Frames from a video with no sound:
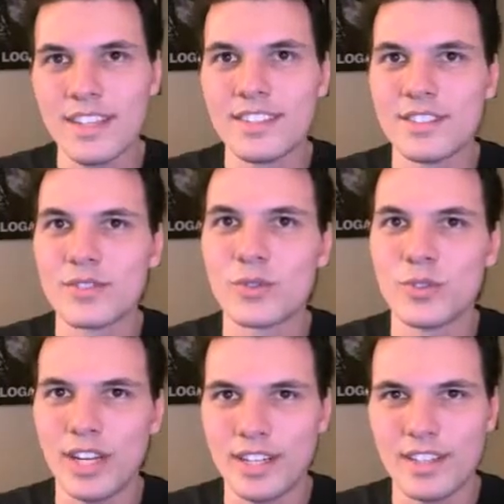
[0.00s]
Scientist
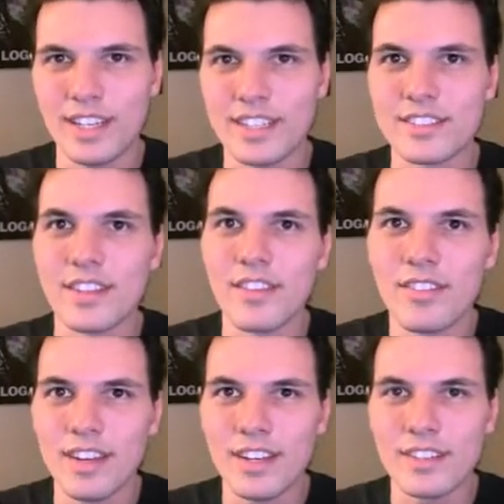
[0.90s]
created like a
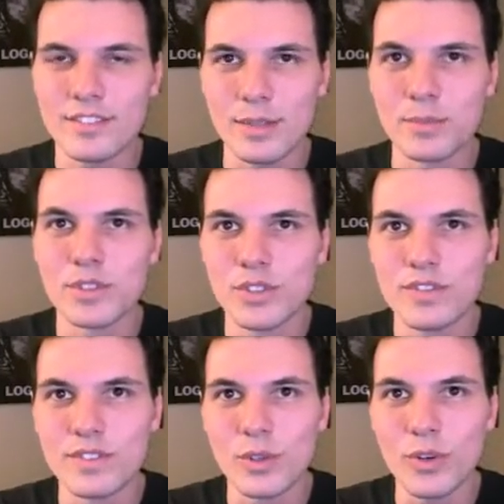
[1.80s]
synthetic
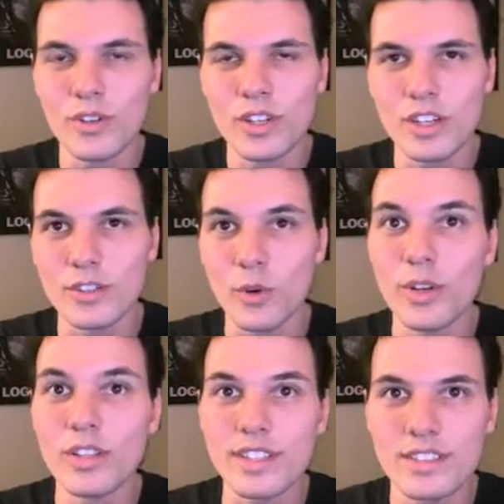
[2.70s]
substitute for oil called
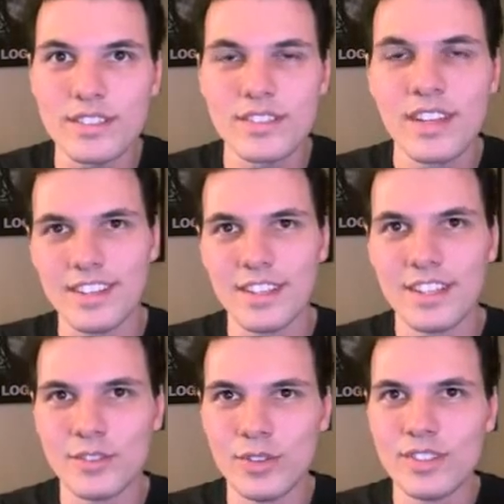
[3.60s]
Oilix.
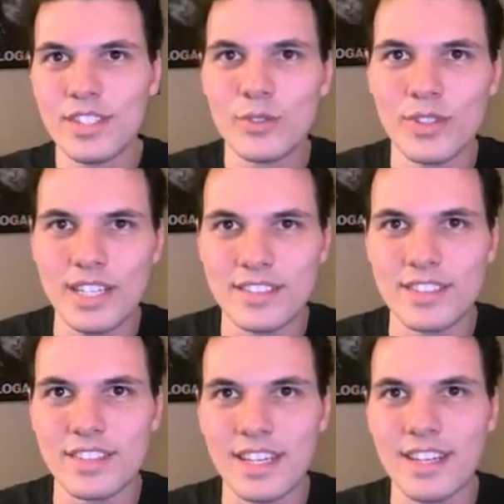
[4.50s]
As soon as he creates
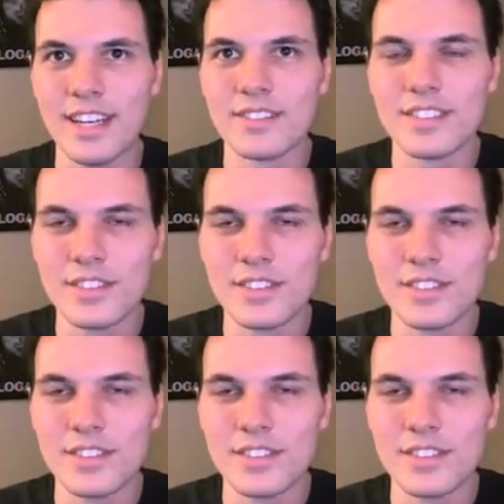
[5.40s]
this thing, announces it.